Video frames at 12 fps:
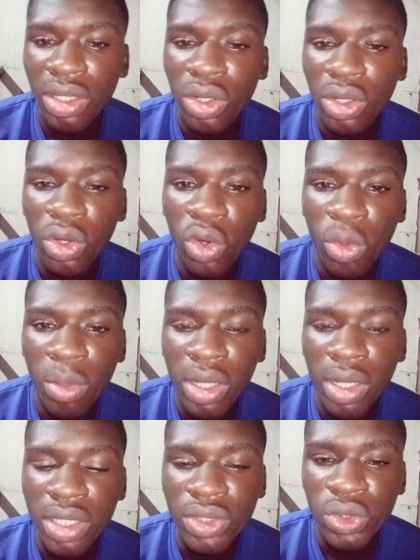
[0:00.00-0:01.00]
on my
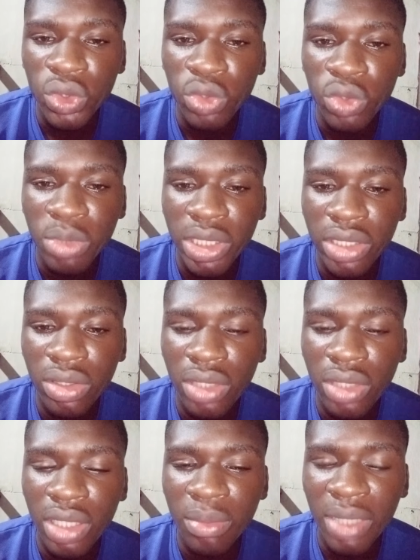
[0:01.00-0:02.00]
social media
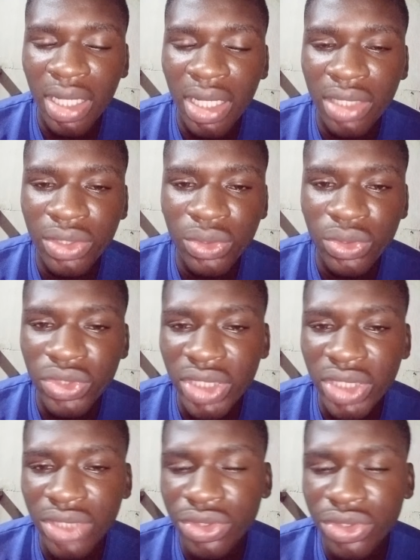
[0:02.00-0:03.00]
handles:
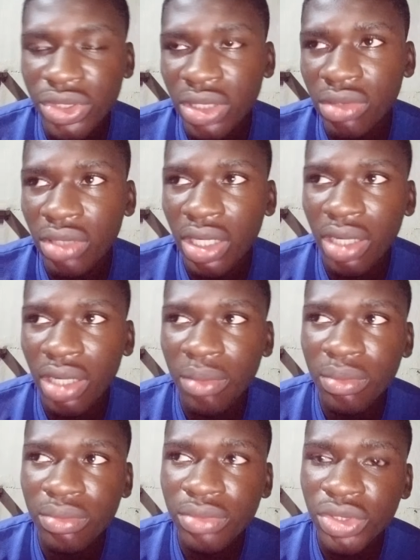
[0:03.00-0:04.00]

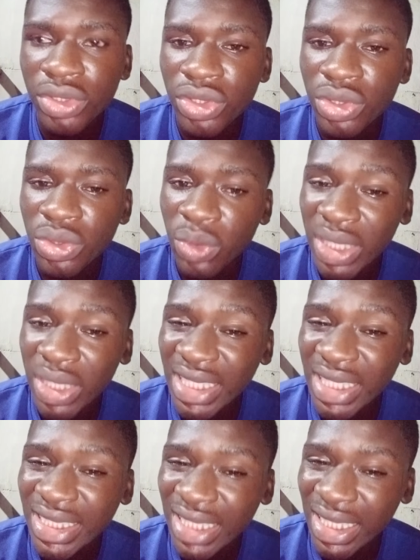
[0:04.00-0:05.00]
Instagram,
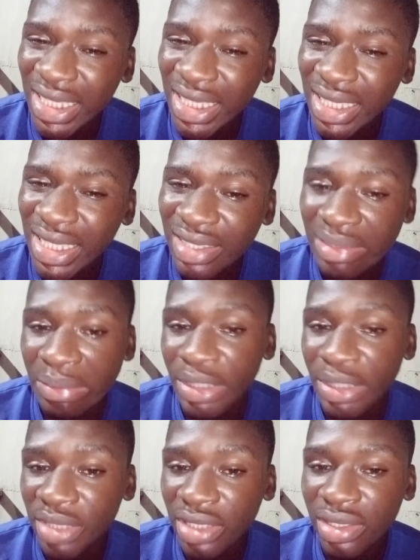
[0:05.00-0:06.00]
Twitter,
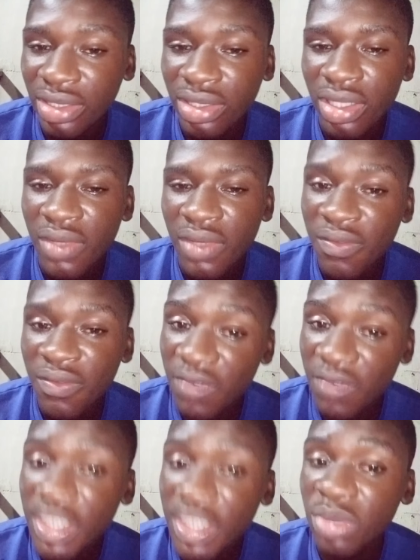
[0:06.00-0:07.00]
maybe
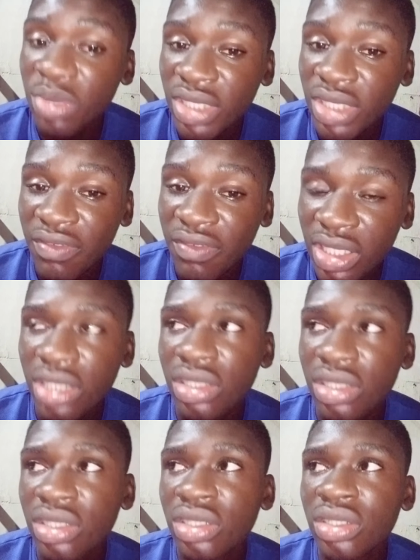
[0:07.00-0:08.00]
Facebook, definitely,
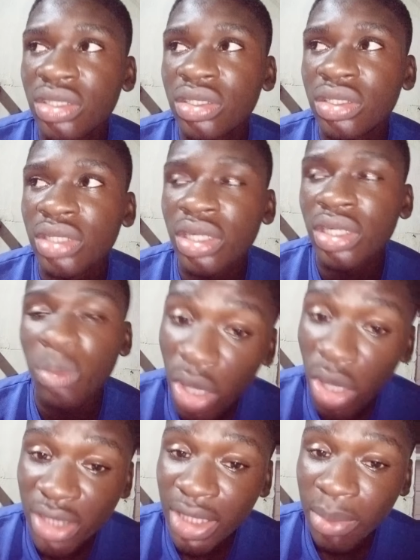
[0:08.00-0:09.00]

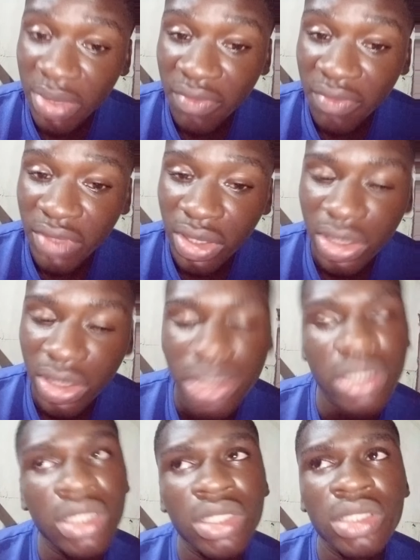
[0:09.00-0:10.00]
WhatsApp, definitely.
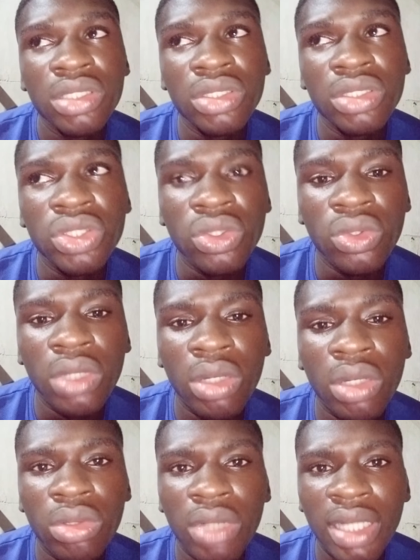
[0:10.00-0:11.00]
So
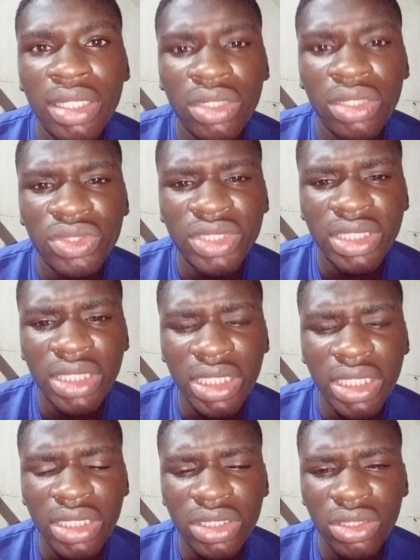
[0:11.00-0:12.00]
I'll announce the
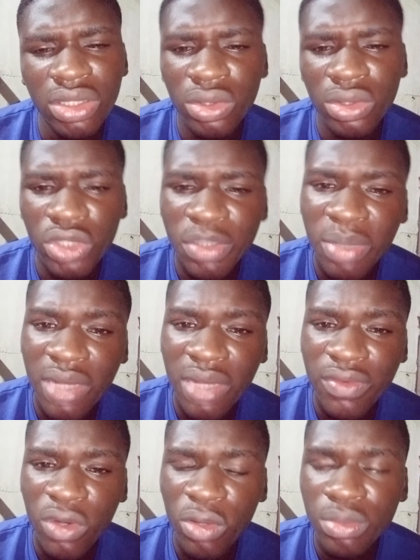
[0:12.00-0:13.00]
dates on those
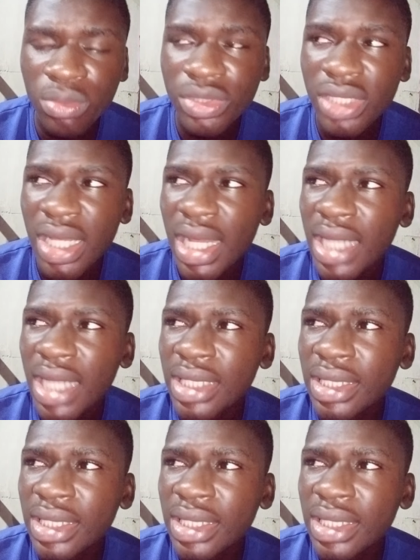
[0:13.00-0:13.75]
platforms and